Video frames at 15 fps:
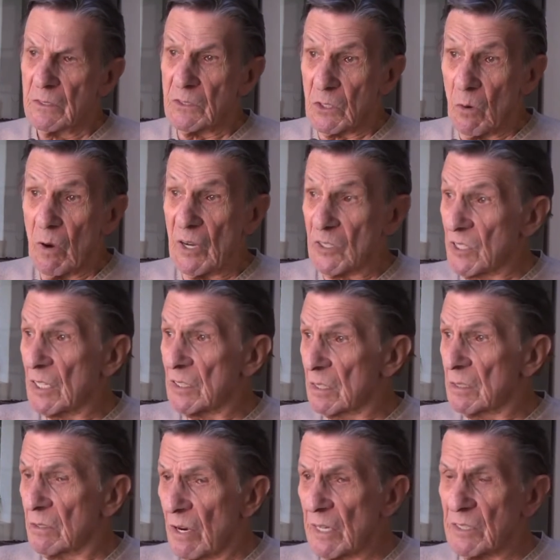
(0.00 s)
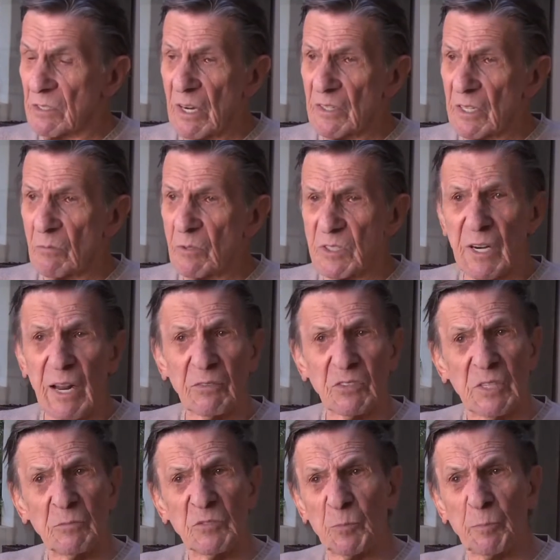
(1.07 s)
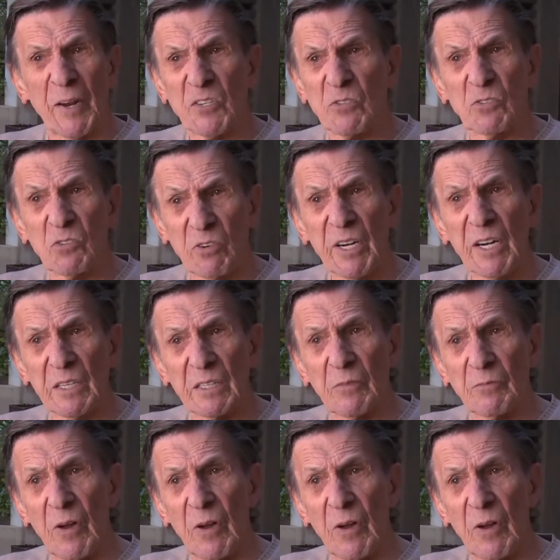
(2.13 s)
So I said to the director, I think we should have some special greeting the